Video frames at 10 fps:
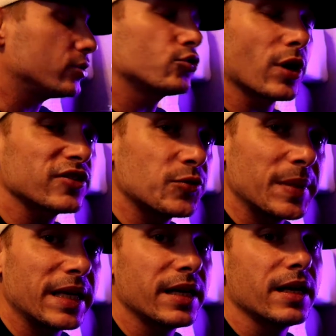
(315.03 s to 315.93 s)
Trust
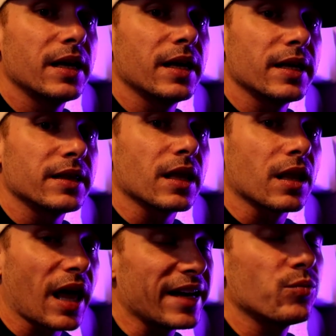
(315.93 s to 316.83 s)
me, the
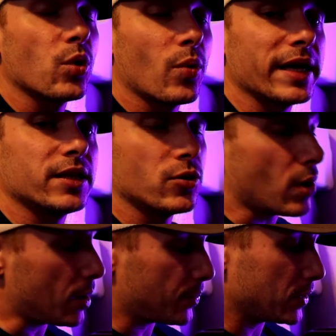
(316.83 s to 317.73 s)
light will wake you
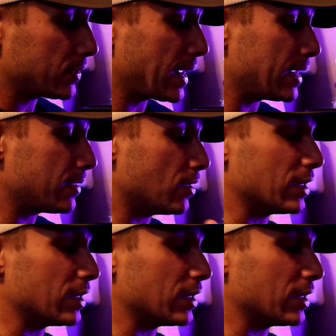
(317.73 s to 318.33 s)
up, okay?